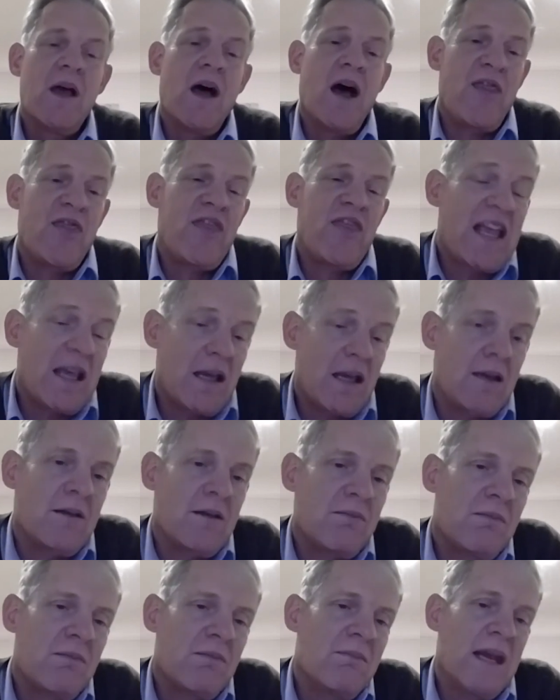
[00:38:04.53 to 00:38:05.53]
I think
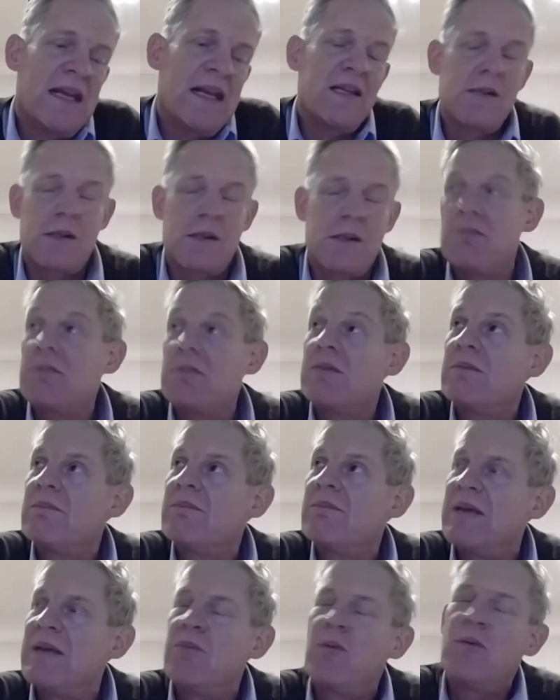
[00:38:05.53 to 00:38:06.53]
many
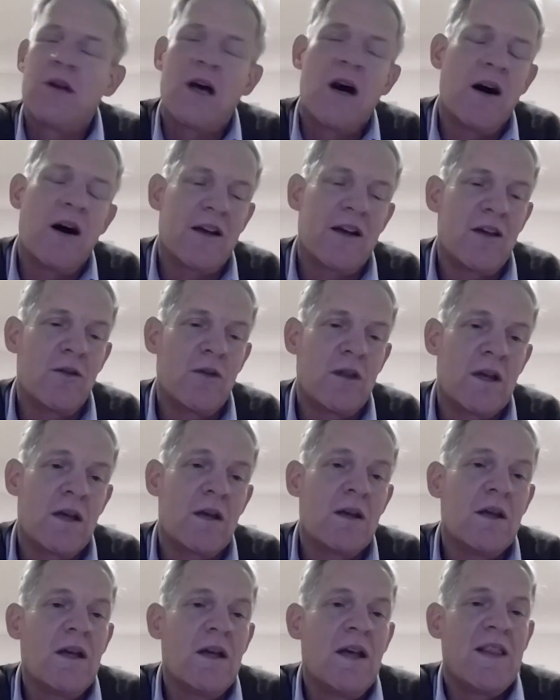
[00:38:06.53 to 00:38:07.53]
people would argue
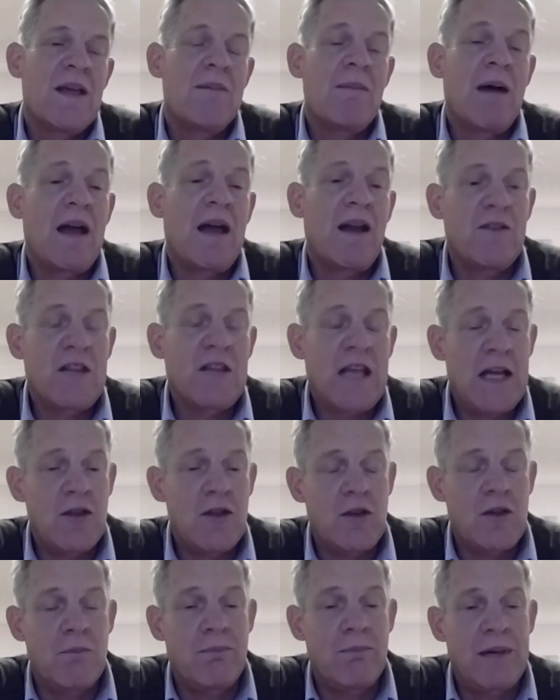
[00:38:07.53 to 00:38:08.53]
that the amount of
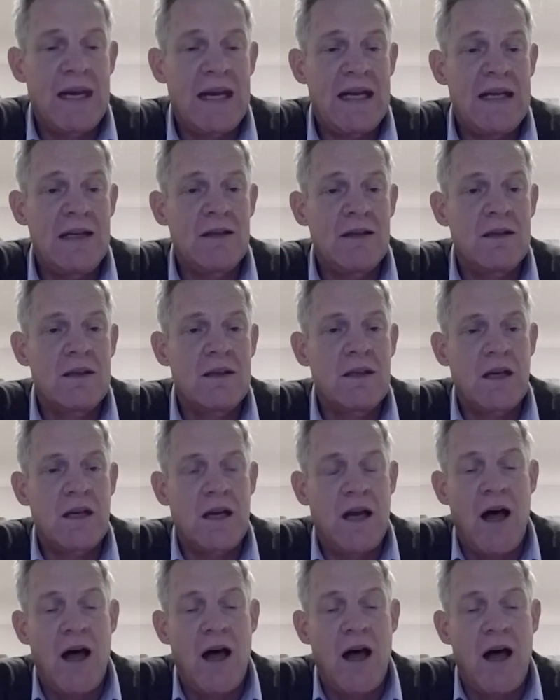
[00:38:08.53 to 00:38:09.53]
attention paid to
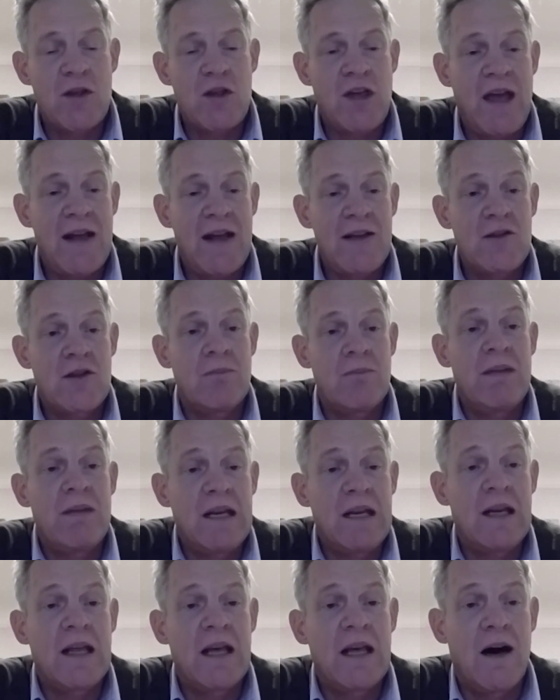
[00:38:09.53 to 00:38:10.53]
climate change
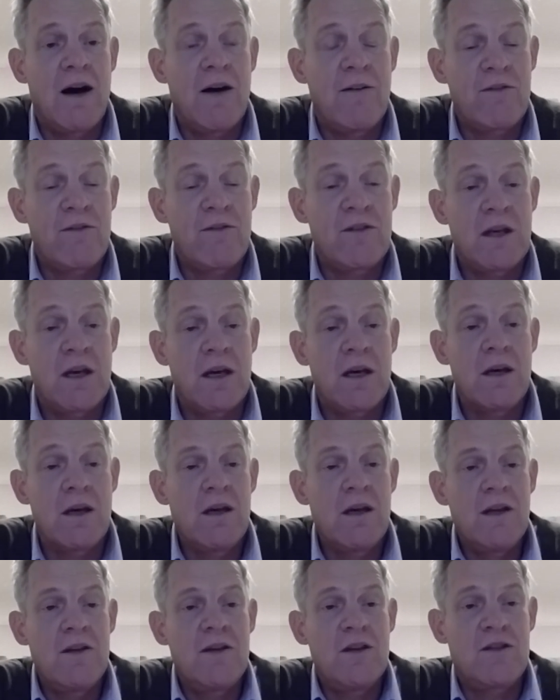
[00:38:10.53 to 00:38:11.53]
immediately after
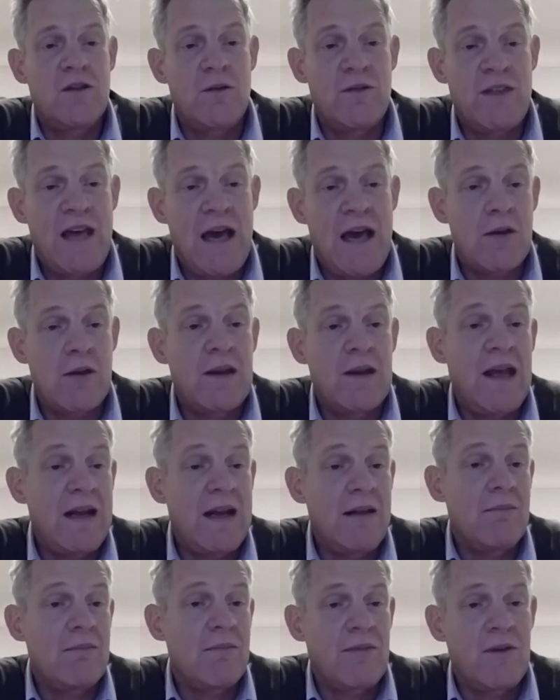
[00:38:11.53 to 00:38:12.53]
the
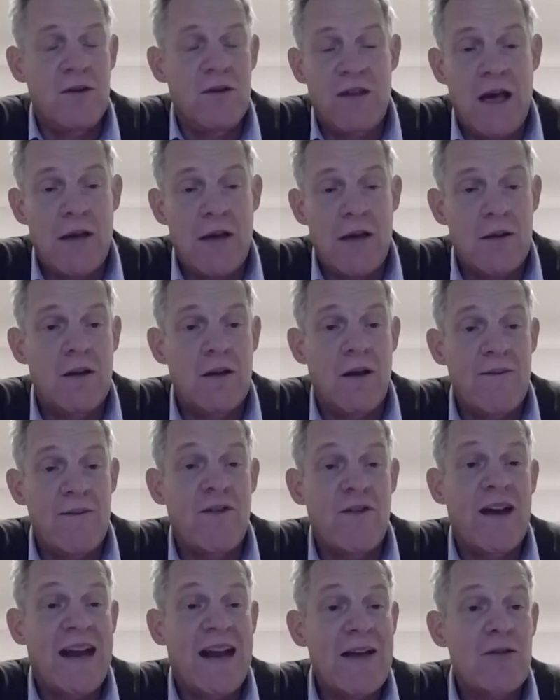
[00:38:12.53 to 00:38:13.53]
2008-2009
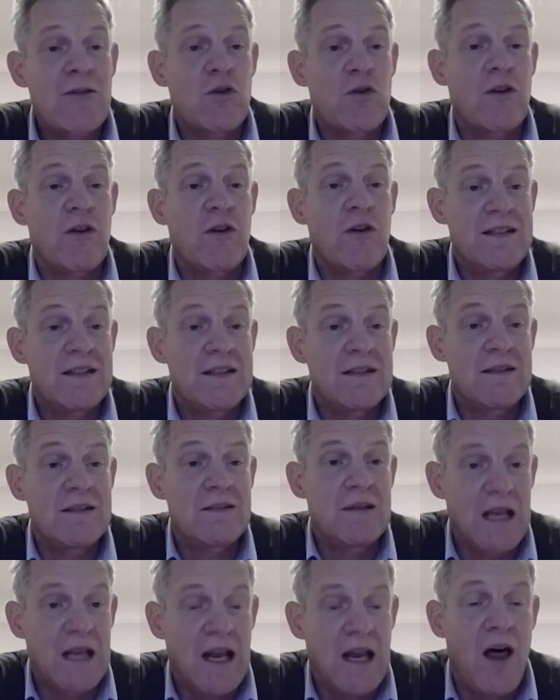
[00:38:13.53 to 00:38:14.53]
financial crisis
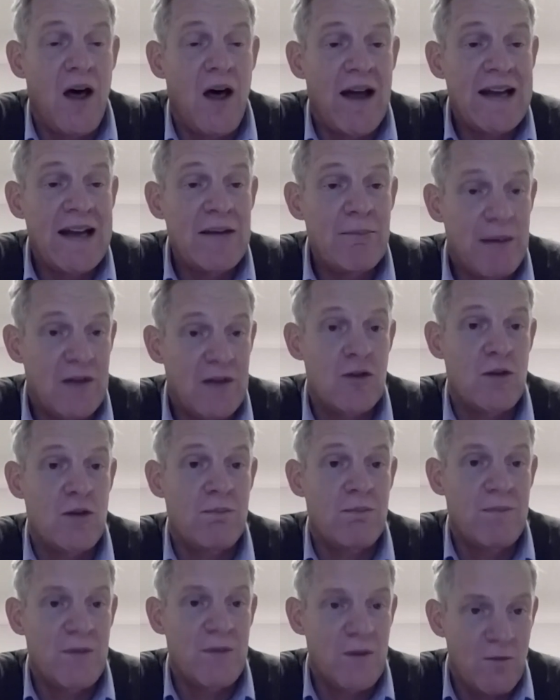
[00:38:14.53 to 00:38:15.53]
declined because
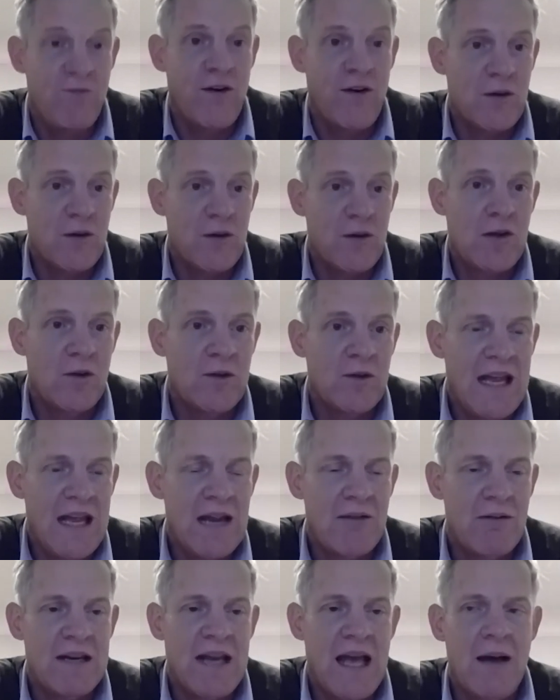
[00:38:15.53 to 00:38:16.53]
you focused on the
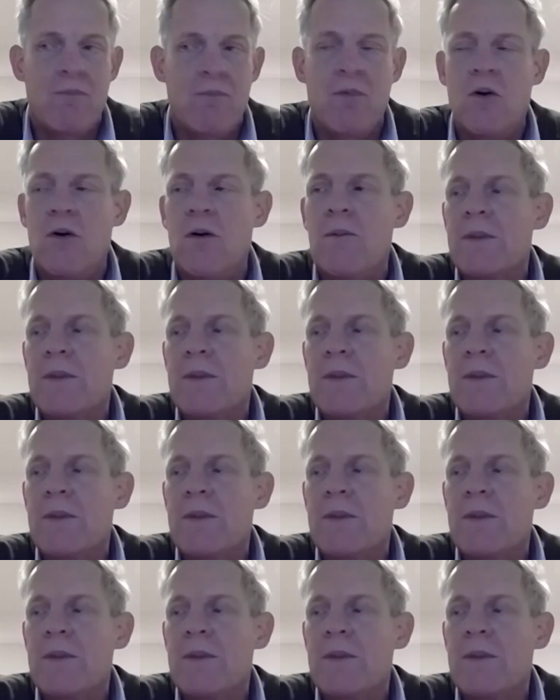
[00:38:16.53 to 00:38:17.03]
here and now more.